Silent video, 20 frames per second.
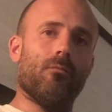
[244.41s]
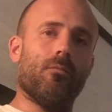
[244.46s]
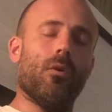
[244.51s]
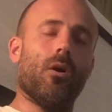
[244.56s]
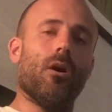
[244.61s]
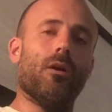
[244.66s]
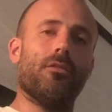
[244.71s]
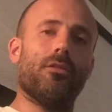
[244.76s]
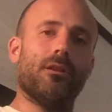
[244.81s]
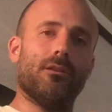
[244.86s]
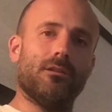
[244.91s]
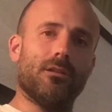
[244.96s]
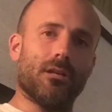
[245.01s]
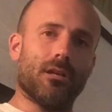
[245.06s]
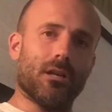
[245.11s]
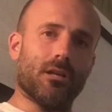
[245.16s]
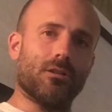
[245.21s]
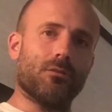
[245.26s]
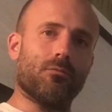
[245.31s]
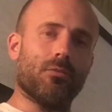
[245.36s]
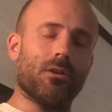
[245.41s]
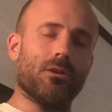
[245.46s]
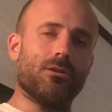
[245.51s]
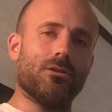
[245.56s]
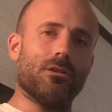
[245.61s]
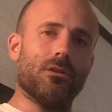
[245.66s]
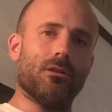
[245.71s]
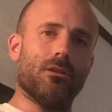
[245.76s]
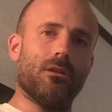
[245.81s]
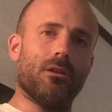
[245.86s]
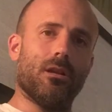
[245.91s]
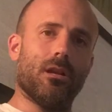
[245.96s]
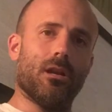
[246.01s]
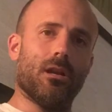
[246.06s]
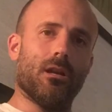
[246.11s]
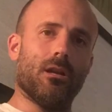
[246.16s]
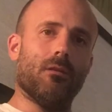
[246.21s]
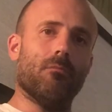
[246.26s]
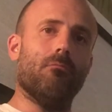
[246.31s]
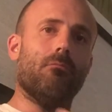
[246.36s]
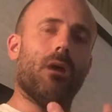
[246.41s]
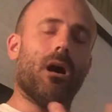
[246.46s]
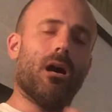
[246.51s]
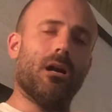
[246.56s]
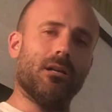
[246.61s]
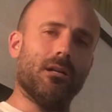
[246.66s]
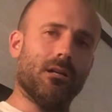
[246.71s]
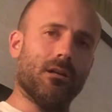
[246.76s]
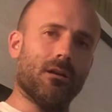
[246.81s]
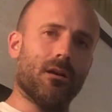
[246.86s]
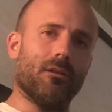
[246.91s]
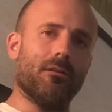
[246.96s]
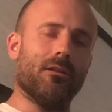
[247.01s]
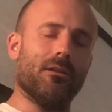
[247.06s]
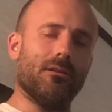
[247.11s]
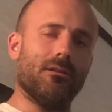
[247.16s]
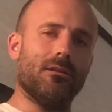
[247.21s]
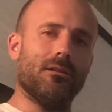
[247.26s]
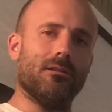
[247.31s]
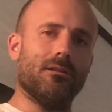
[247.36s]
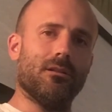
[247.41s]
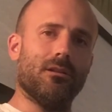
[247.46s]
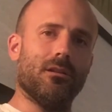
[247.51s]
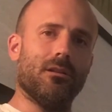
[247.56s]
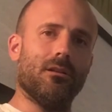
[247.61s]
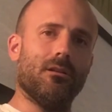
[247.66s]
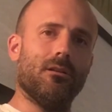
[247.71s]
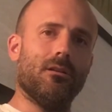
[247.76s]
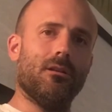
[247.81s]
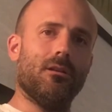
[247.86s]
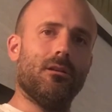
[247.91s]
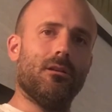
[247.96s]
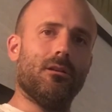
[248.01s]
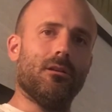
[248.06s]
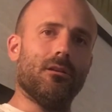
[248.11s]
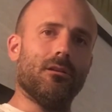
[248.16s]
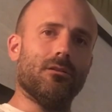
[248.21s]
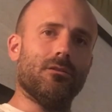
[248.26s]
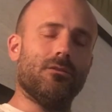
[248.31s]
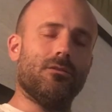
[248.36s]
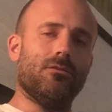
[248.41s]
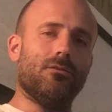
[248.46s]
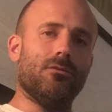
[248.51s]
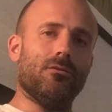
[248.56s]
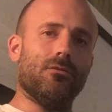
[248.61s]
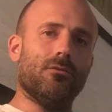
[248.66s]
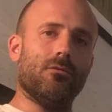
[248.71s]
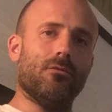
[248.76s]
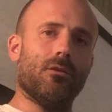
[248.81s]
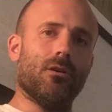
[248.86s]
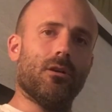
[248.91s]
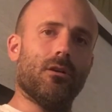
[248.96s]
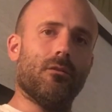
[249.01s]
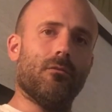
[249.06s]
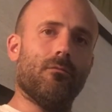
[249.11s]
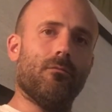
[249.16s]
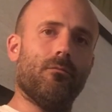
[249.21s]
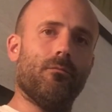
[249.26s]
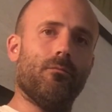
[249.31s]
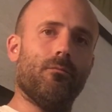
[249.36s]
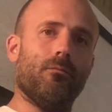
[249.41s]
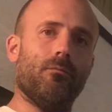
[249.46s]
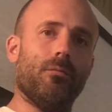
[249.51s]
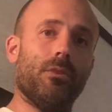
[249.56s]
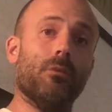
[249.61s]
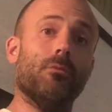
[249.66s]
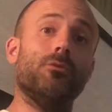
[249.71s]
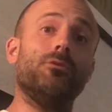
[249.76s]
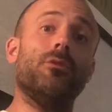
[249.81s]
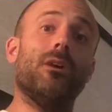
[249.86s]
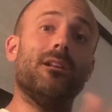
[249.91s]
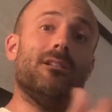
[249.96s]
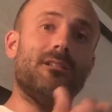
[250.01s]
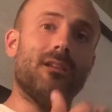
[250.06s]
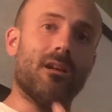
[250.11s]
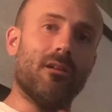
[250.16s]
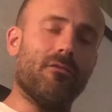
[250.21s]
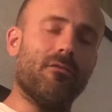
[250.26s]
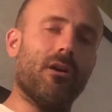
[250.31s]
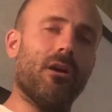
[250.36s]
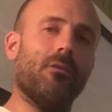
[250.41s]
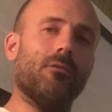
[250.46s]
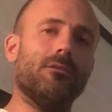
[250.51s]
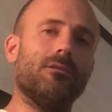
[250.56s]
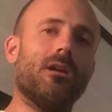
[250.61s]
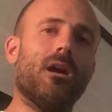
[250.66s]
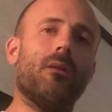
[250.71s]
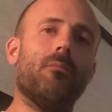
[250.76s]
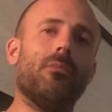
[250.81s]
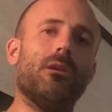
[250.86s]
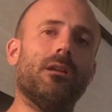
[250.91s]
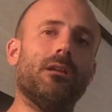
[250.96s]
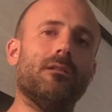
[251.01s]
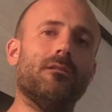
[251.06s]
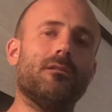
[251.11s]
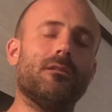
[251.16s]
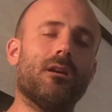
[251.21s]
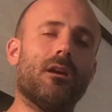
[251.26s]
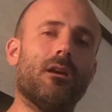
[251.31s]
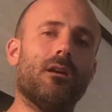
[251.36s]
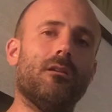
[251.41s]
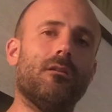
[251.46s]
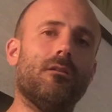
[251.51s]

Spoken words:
authentic expression and embodying authenticity, is to be able to identify what's happening inside.